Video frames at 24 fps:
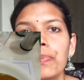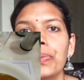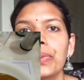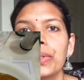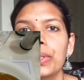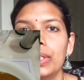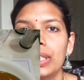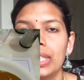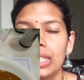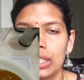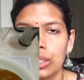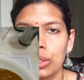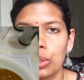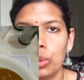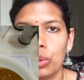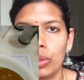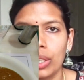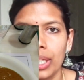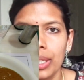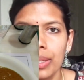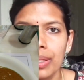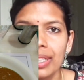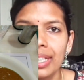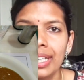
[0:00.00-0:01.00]
in Goa,
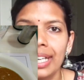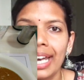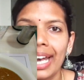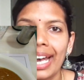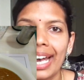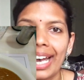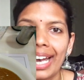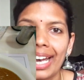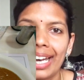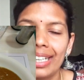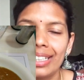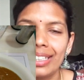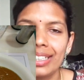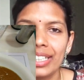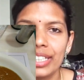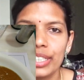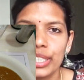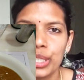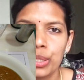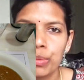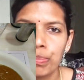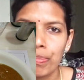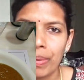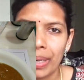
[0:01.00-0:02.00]
and he
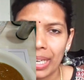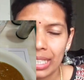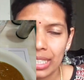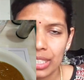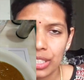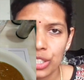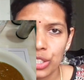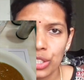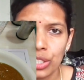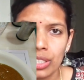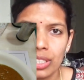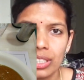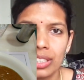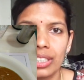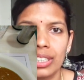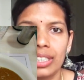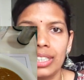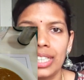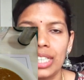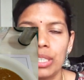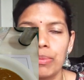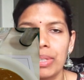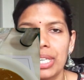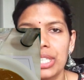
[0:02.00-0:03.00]

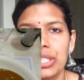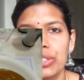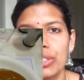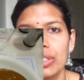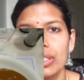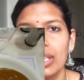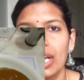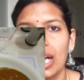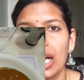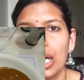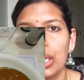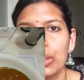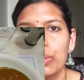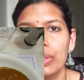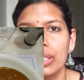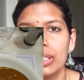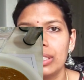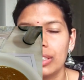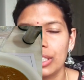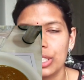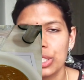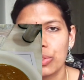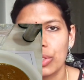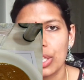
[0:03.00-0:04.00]
mentioned how in
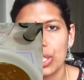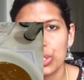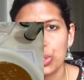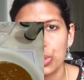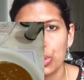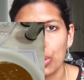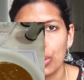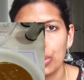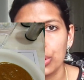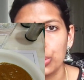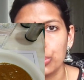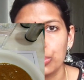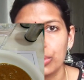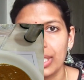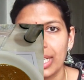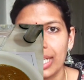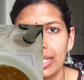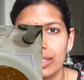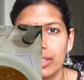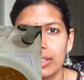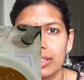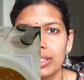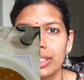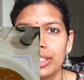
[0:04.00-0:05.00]
this restaurant you get
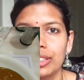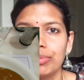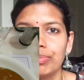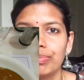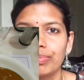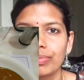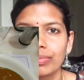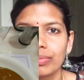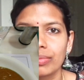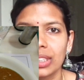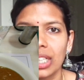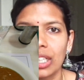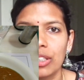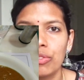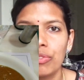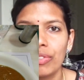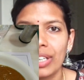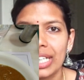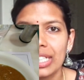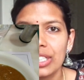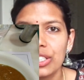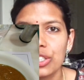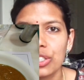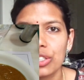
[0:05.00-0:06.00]

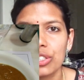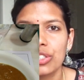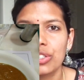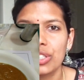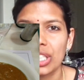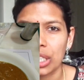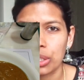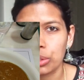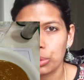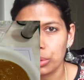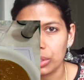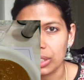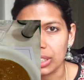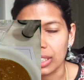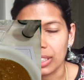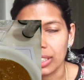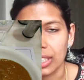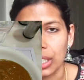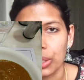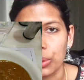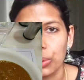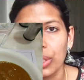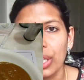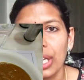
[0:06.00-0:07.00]
veg Xacuti. Now
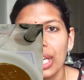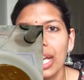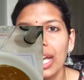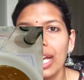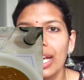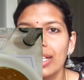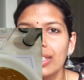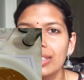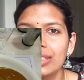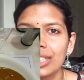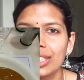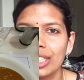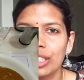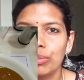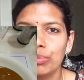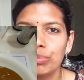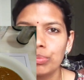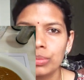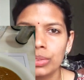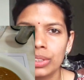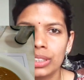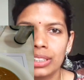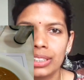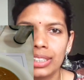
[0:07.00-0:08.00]

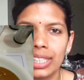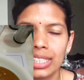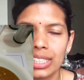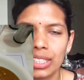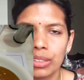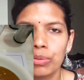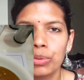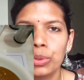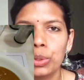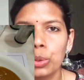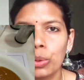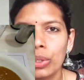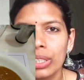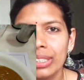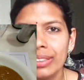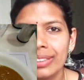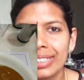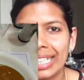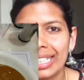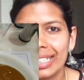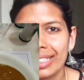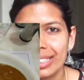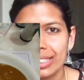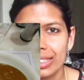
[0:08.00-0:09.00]
there's some Goan
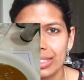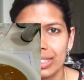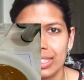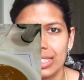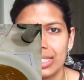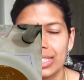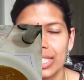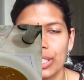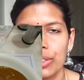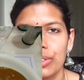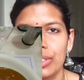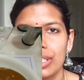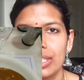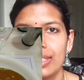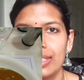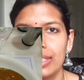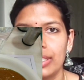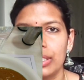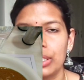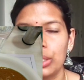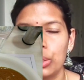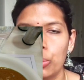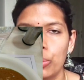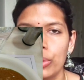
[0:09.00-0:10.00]
delicacies, I would say
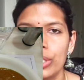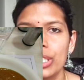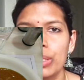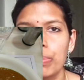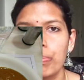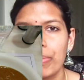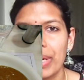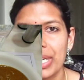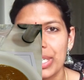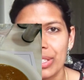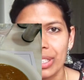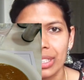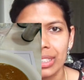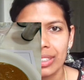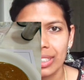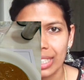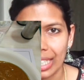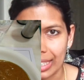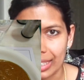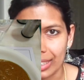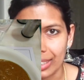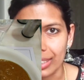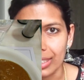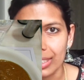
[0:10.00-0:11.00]
Goan special
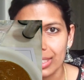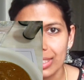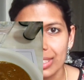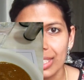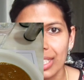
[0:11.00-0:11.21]
curries